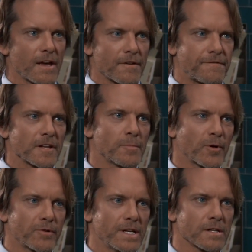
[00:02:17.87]
Philip
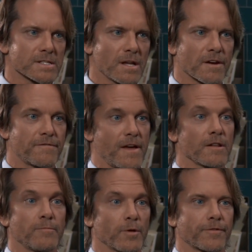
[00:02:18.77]
O'Neill is not
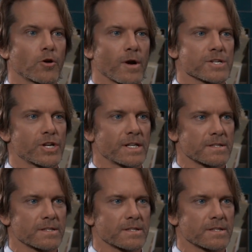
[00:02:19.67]
available for questioning